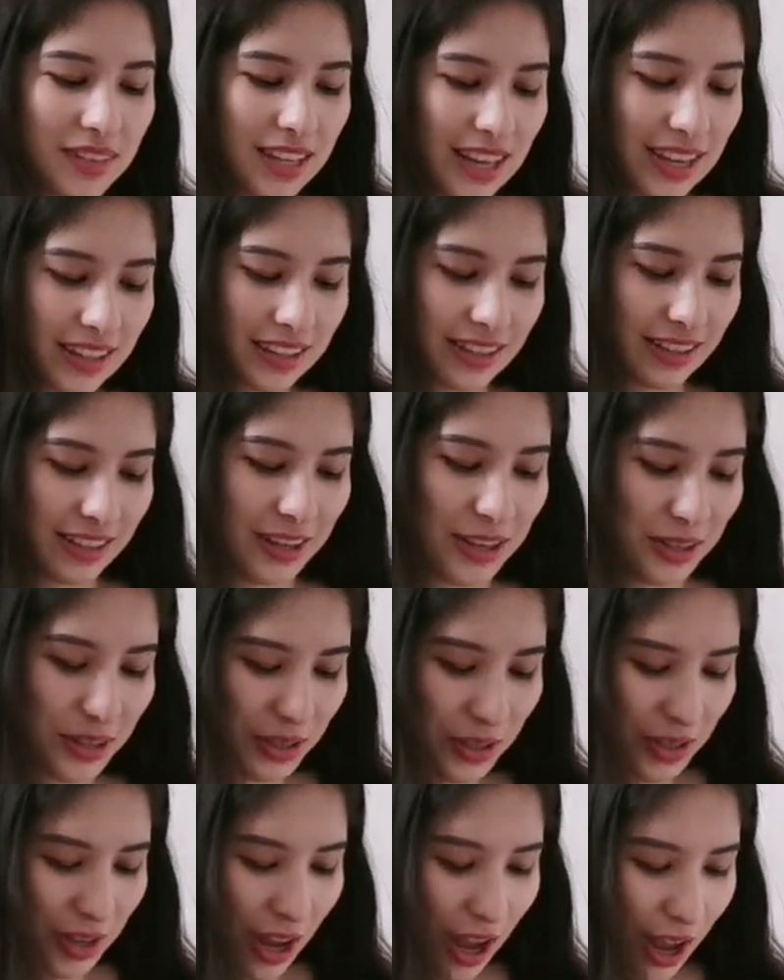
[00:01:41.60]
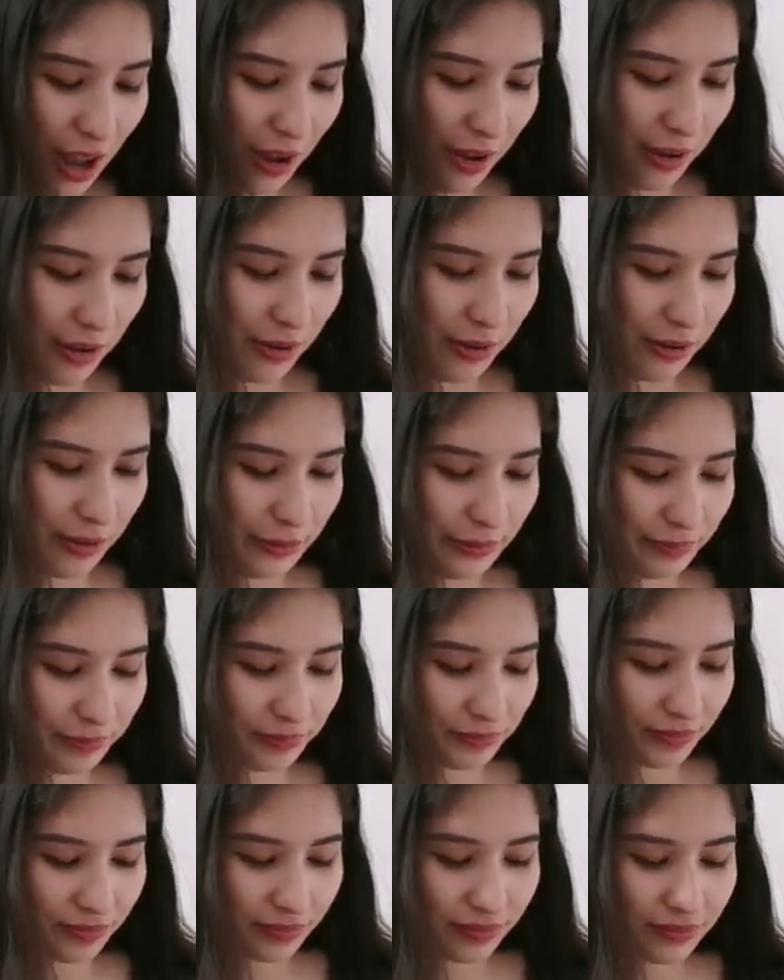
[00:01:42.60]
Yes. So,
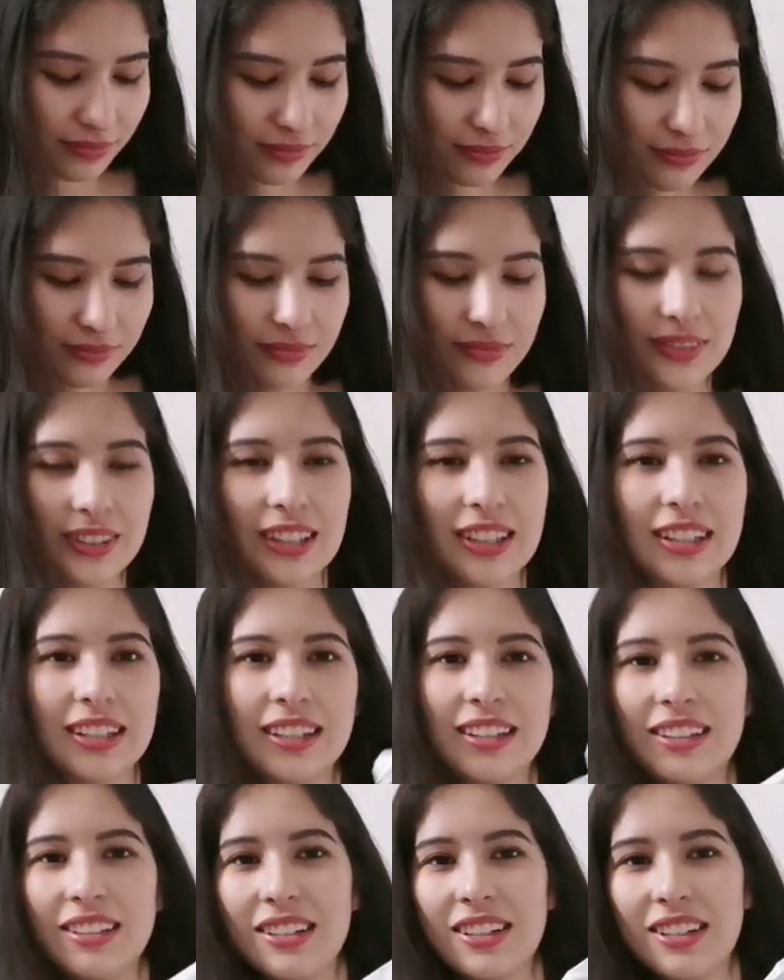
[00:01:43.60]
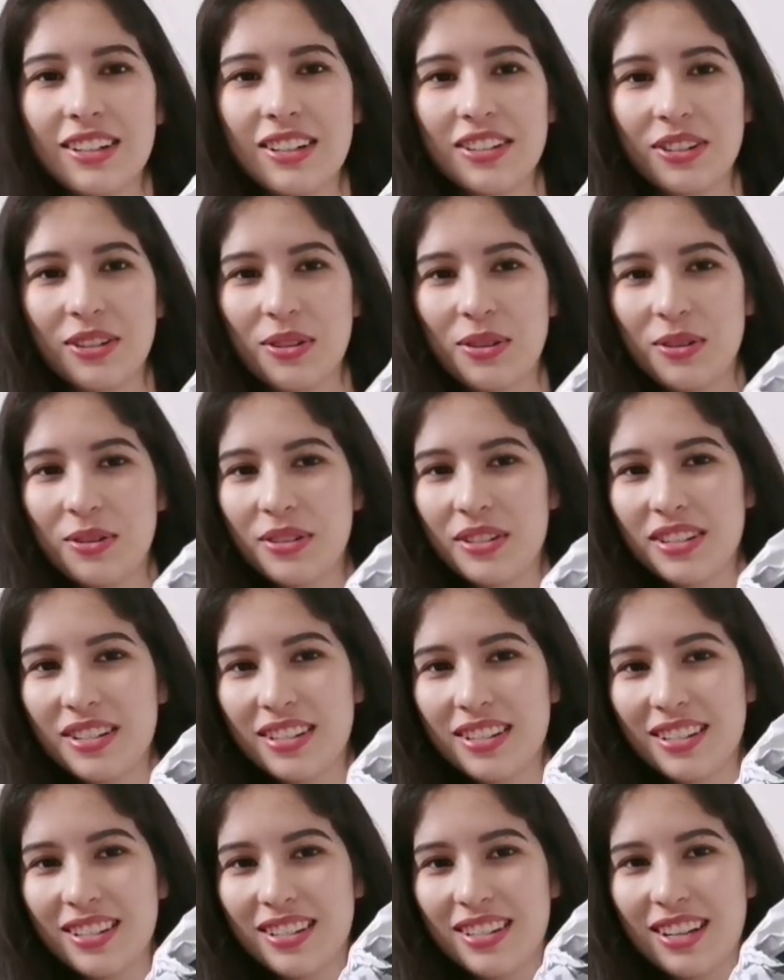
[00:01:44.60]
look at all the cool
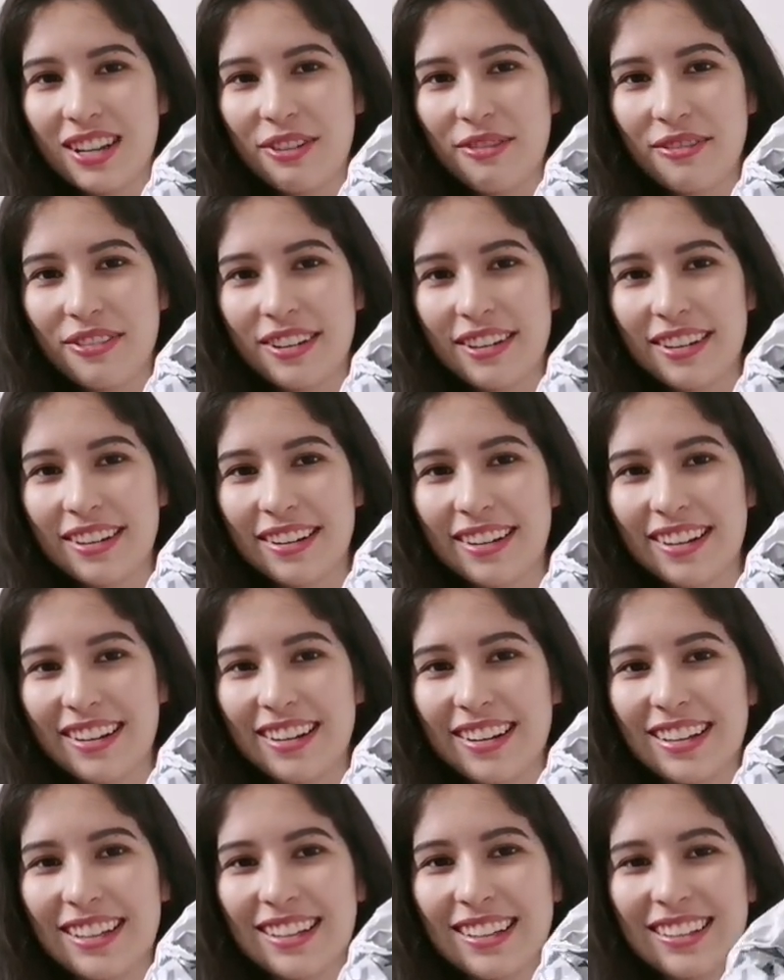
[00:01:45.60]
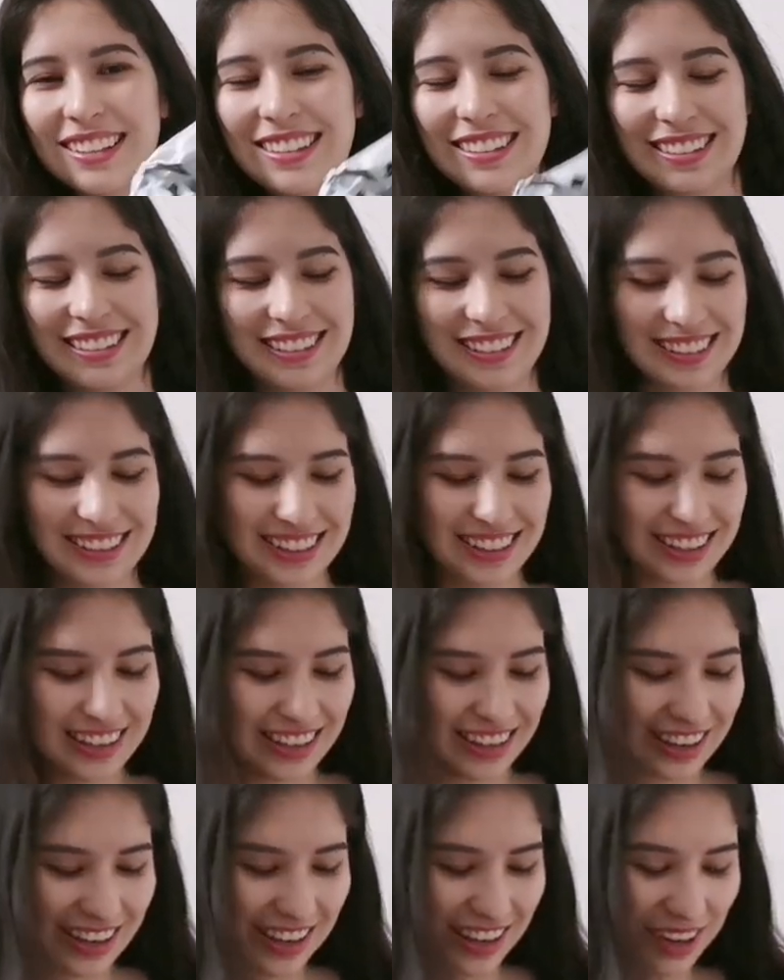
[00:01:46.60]
stuff I got.
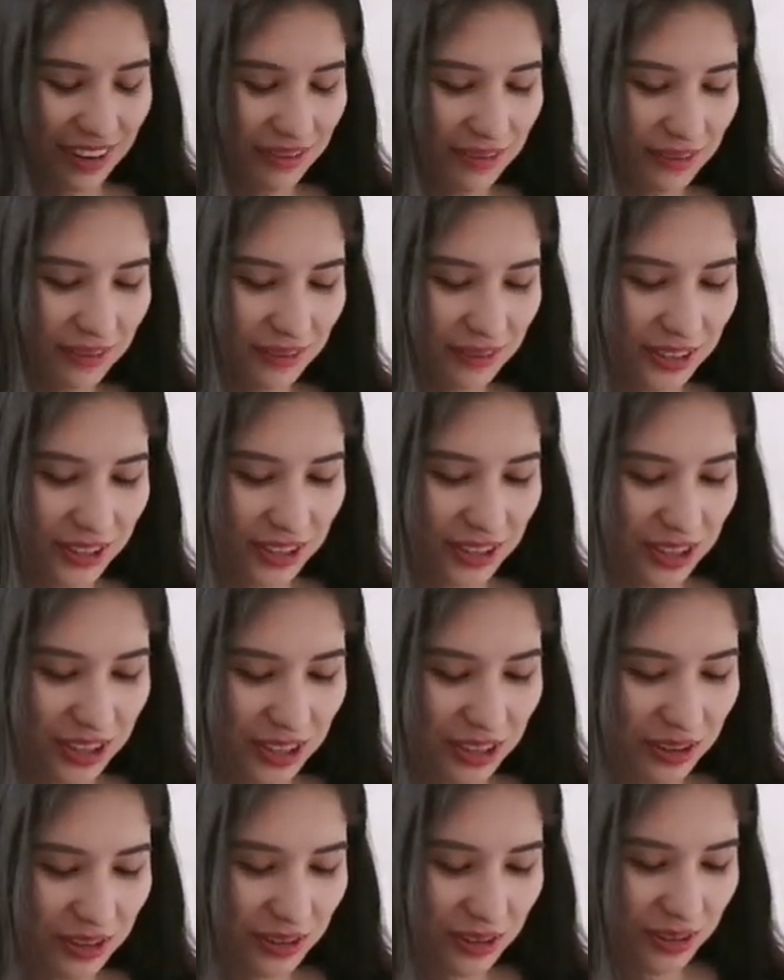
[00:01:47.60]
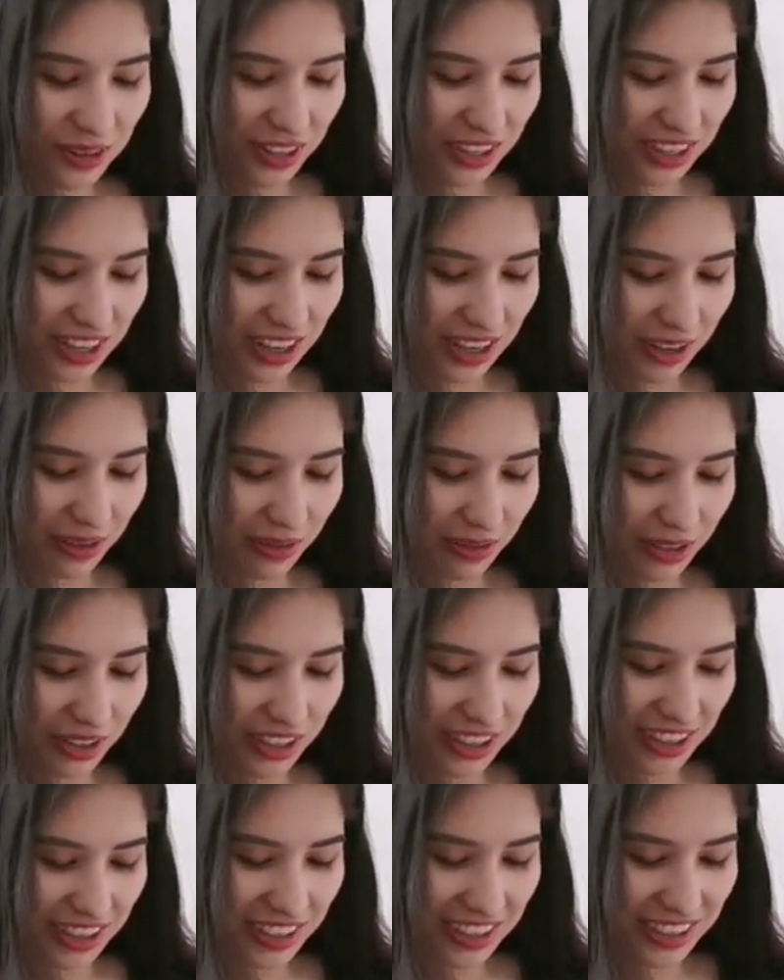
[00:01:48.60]
I'm so excited for
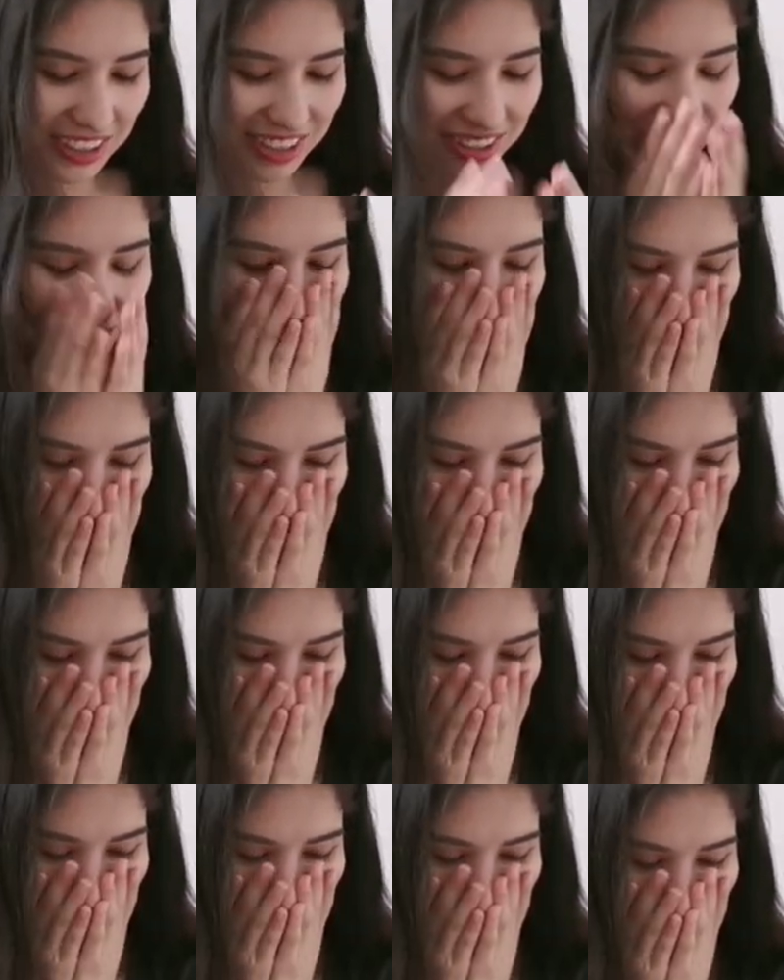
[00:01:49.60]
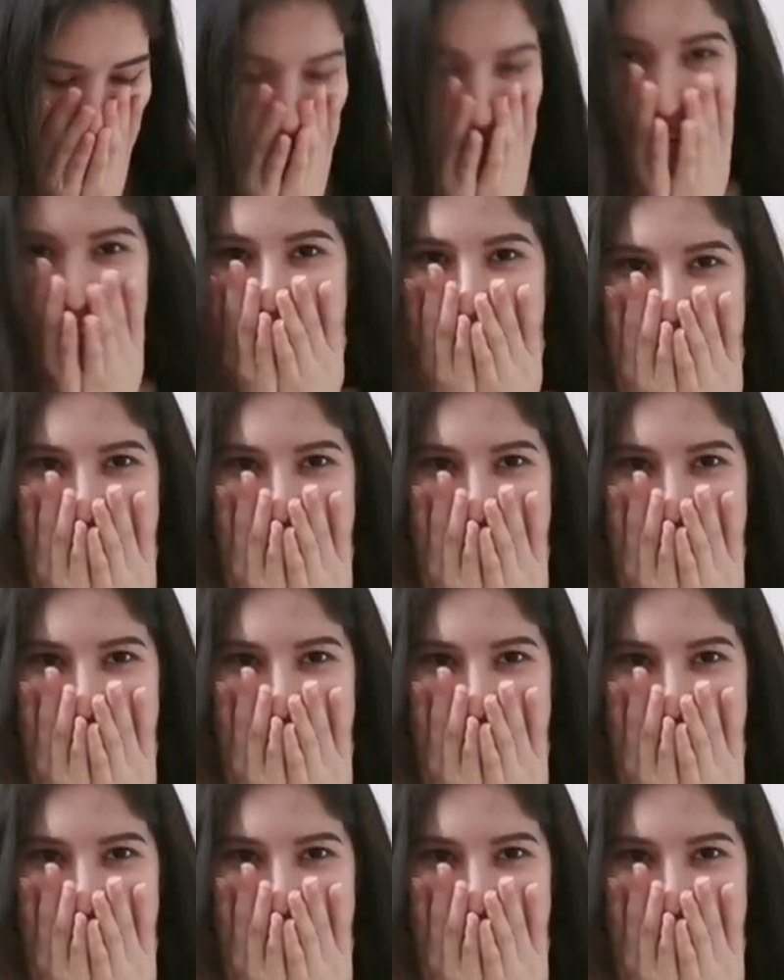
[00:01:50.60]
this. Oh my god.